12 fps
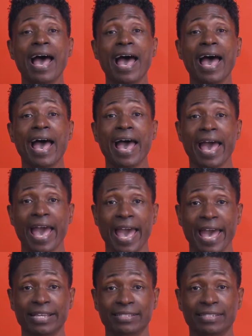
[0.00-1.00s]

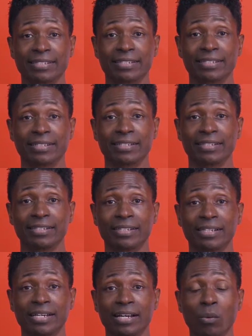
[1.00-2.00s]
Hat.
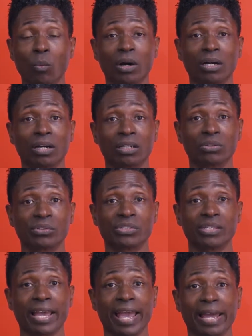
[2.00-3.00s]
What color is
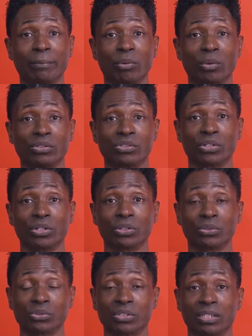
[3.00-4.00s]
the hat, boys and girls? The